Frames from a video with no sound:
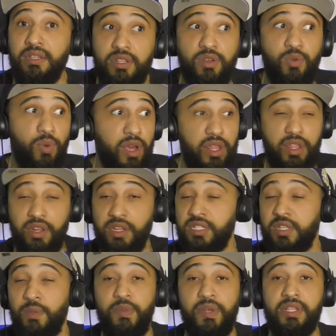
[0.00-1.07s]
whether it's
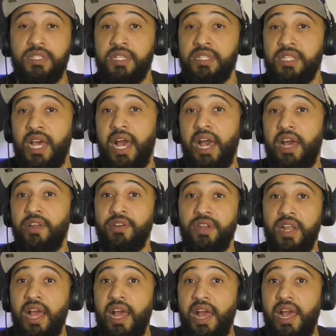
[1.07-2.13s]
the business side or
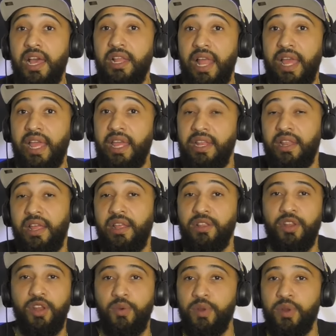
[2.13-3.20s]
not like and and
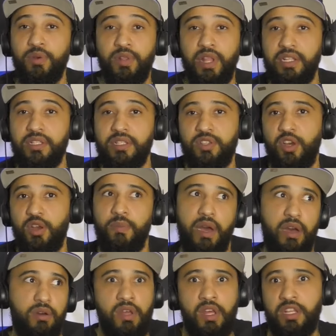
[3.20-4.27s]
you know we don't like to talk
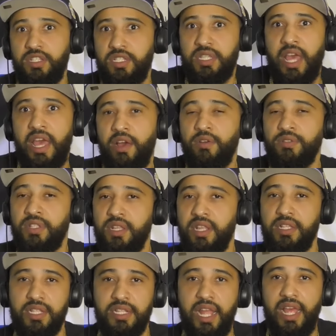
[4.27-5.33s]
about sales and
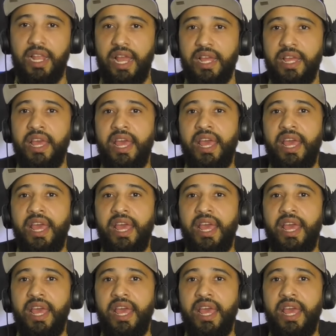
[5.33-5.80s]
things like that like